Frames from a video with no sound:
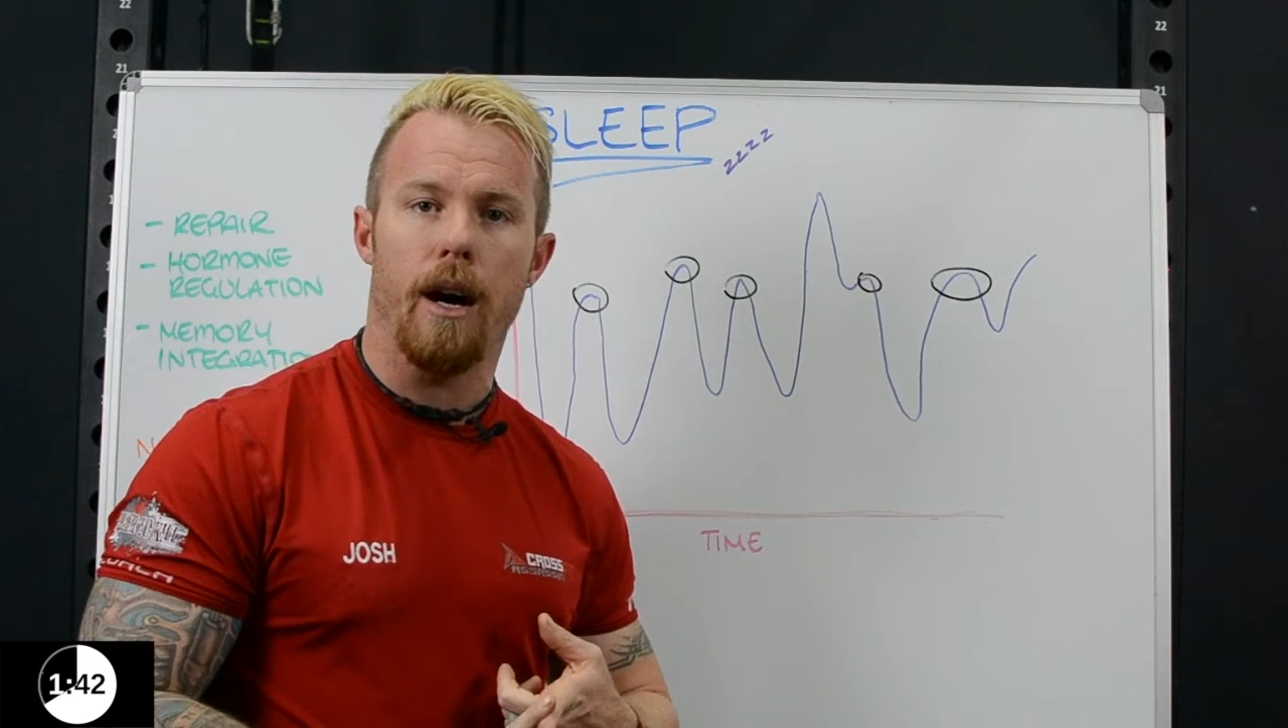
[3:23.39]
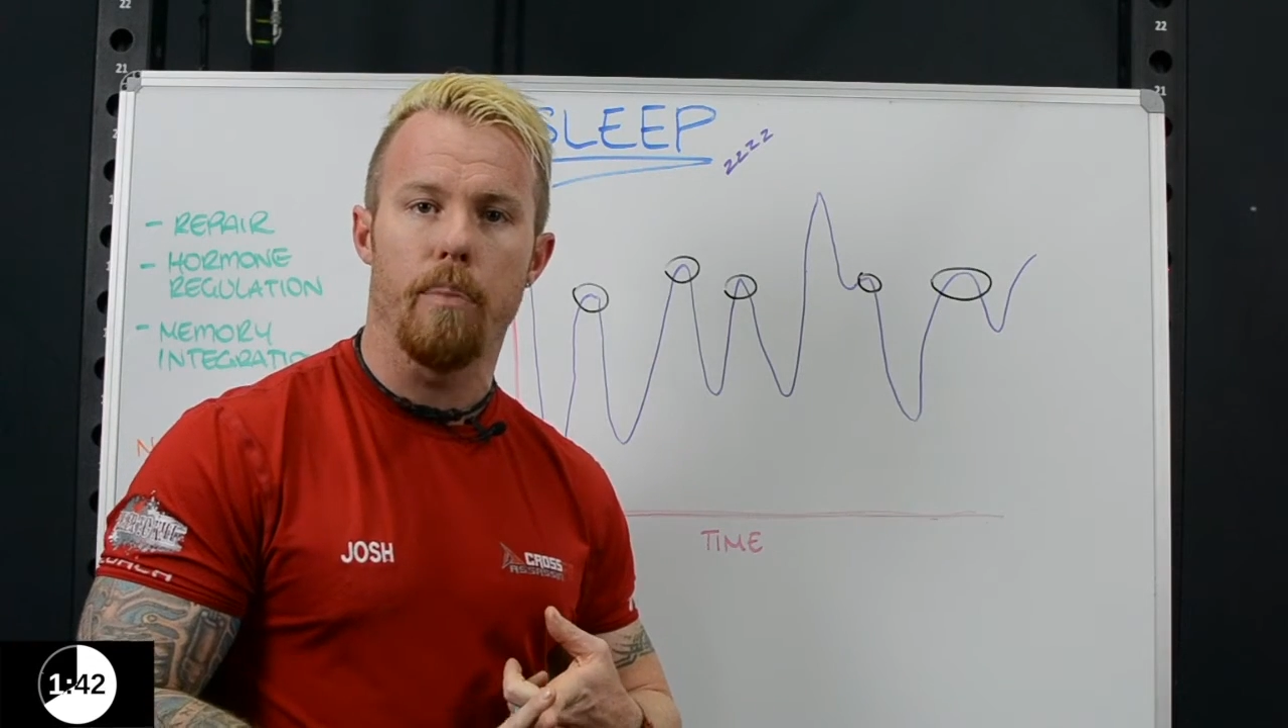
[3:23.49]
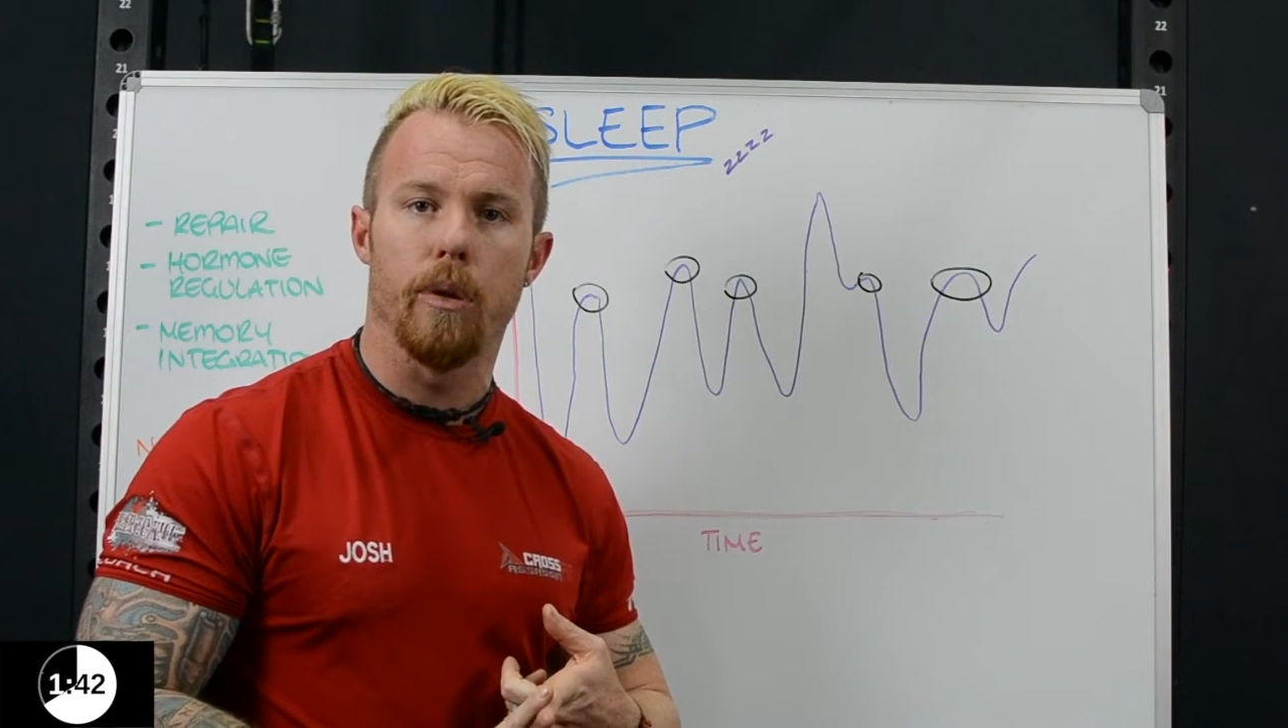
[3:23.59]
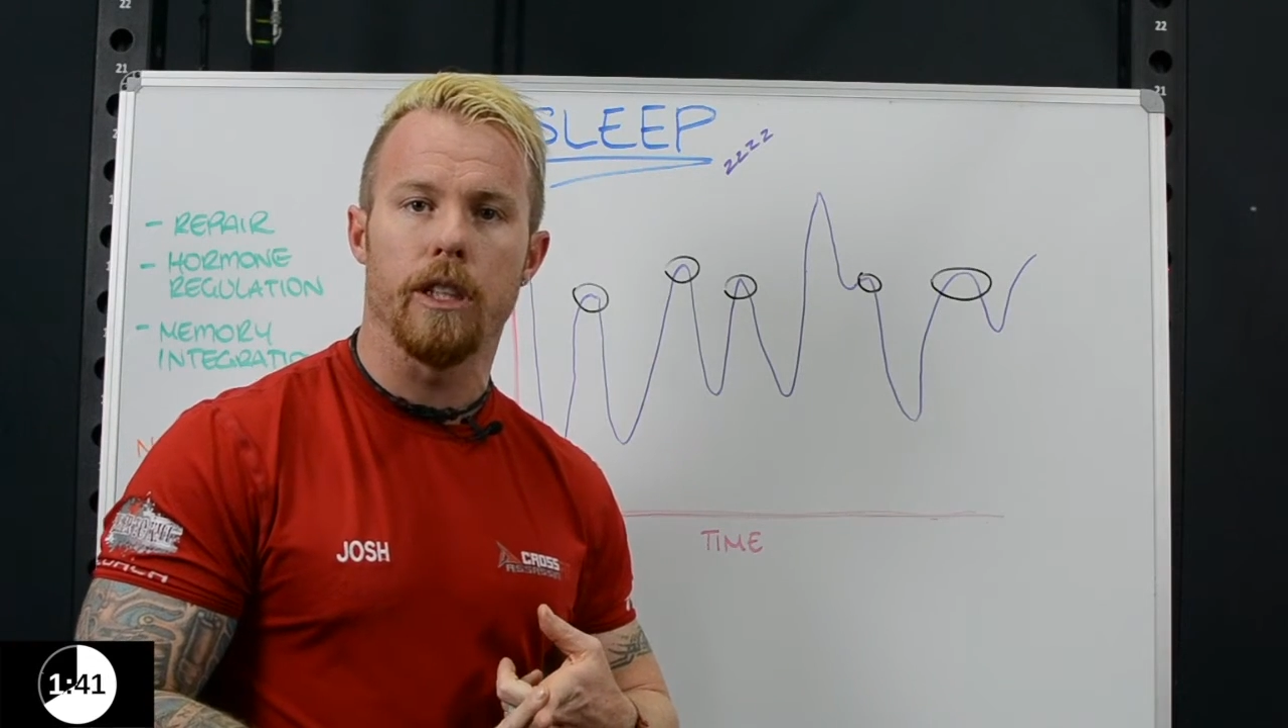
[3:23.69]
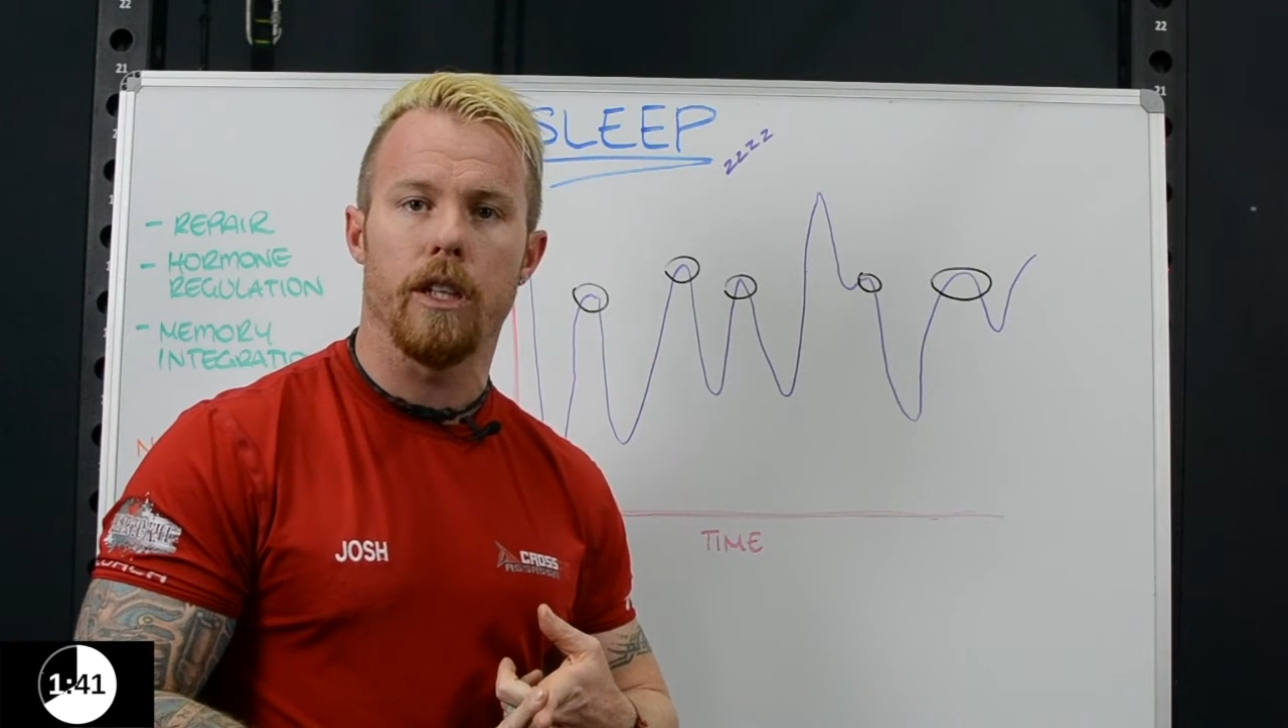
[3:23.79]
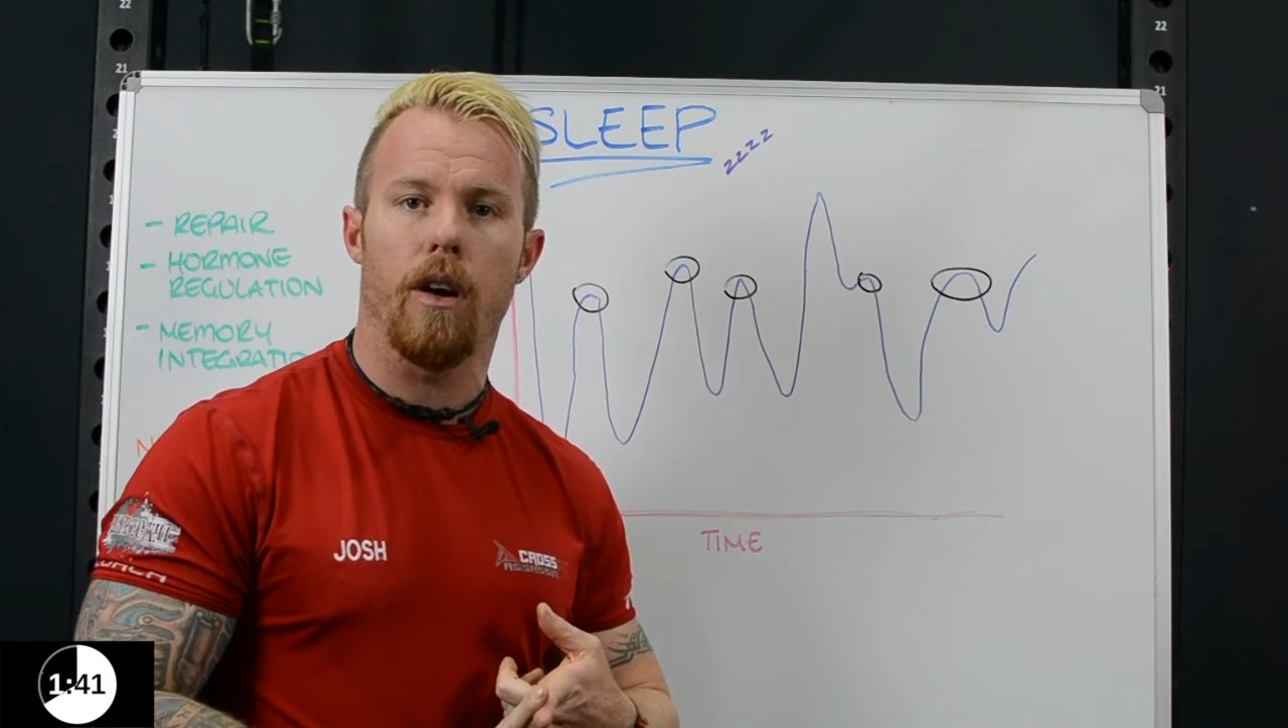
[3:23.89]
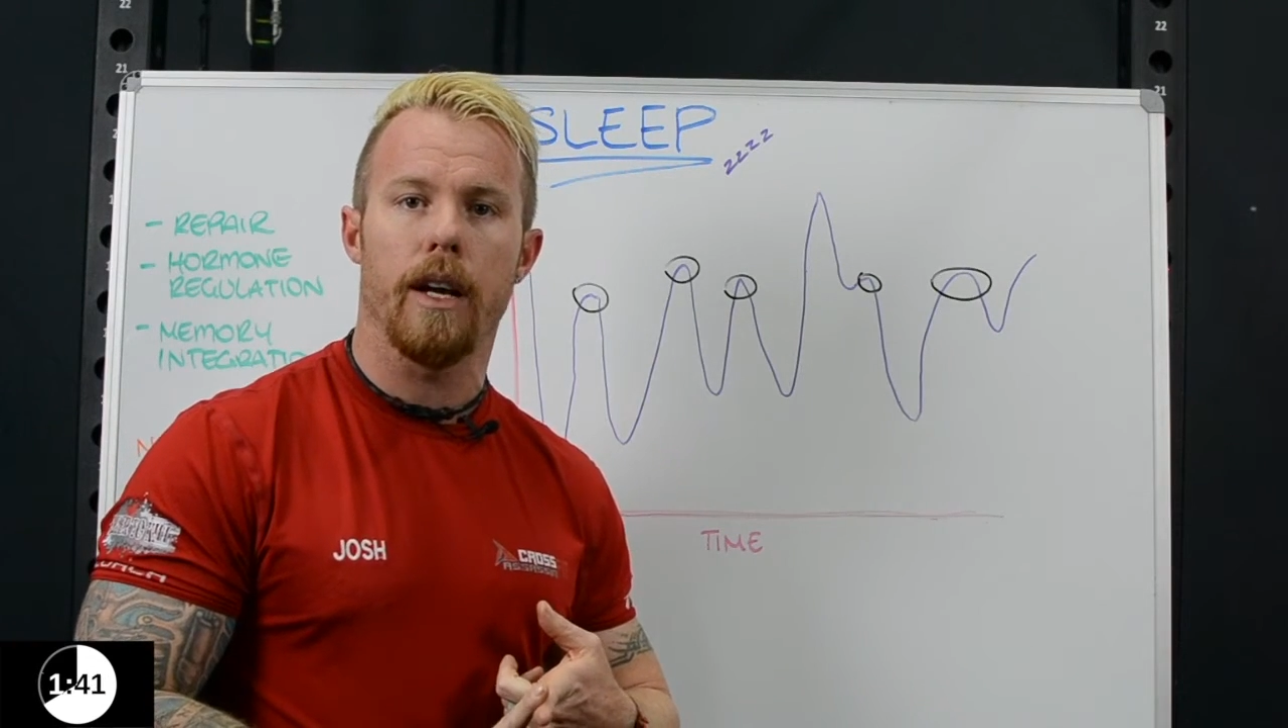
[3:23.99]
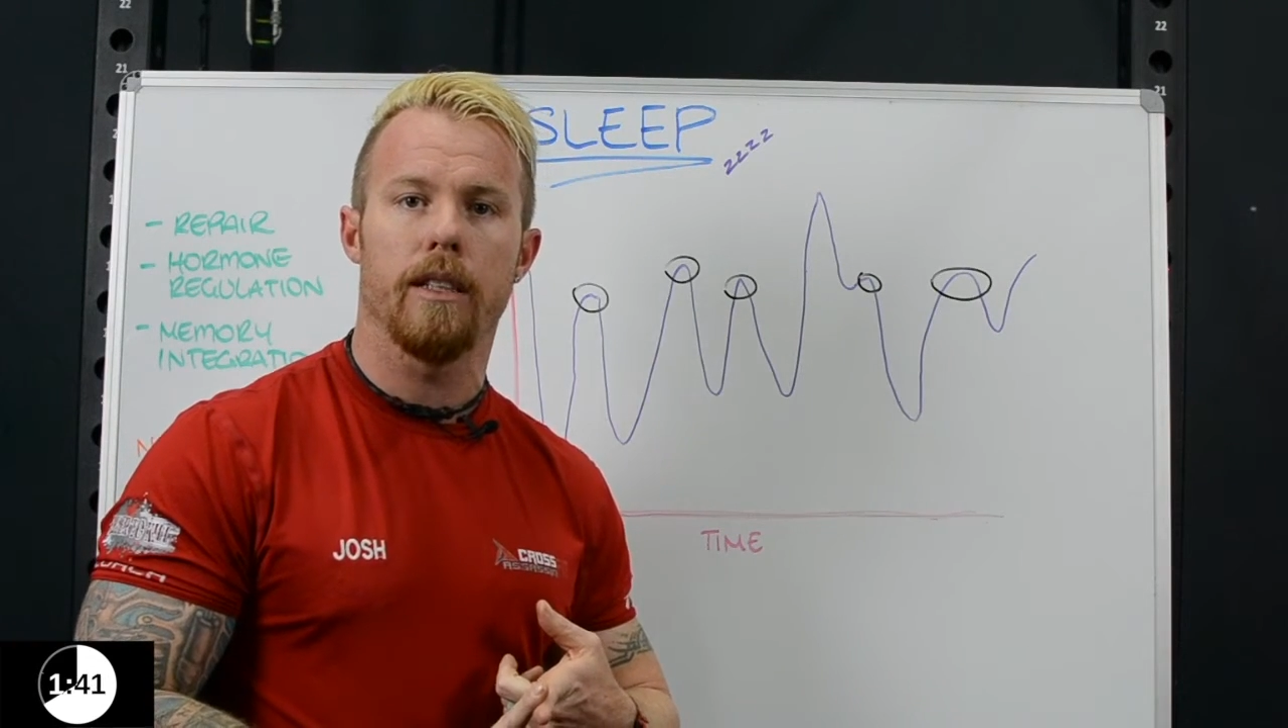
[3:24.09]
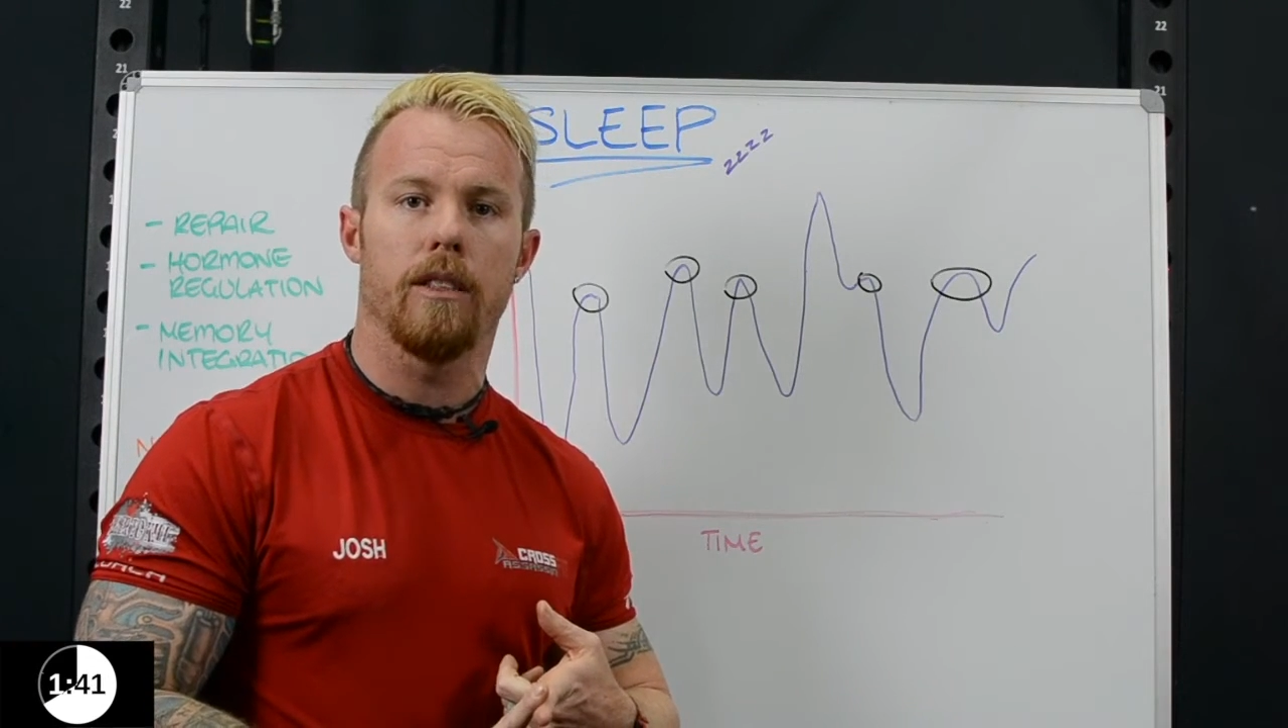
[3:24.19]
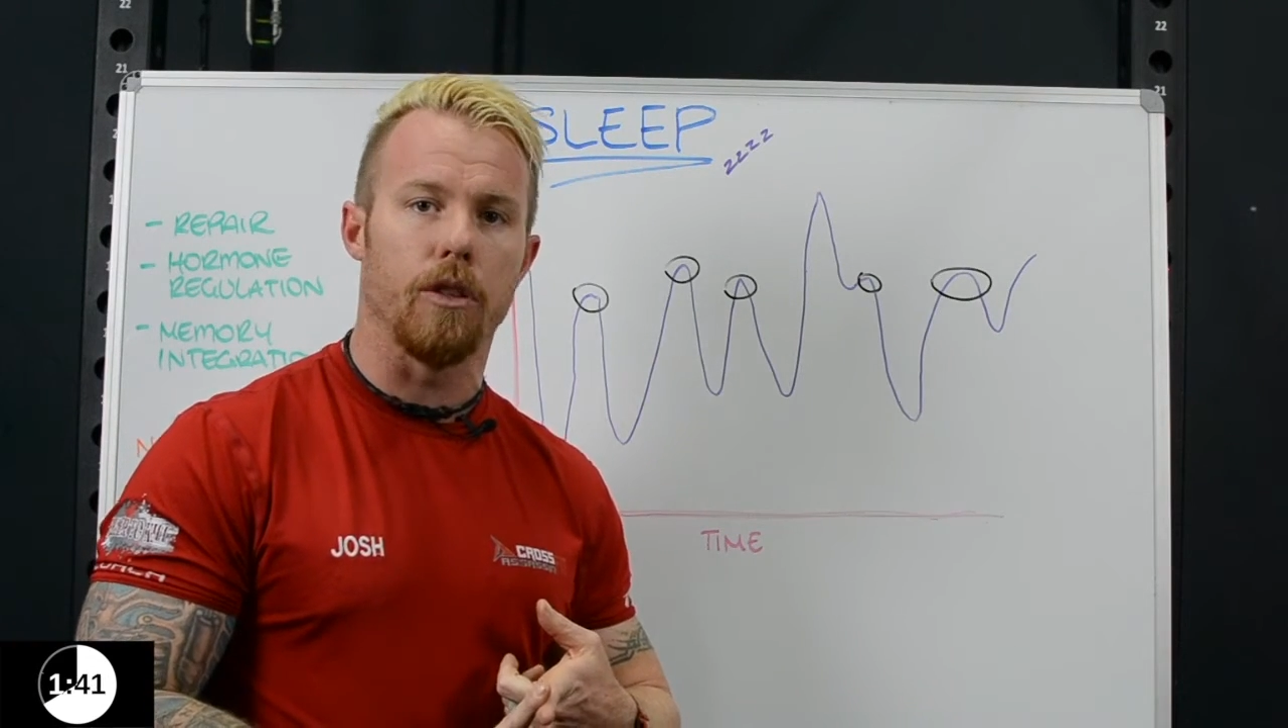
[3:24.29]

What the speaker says: output did I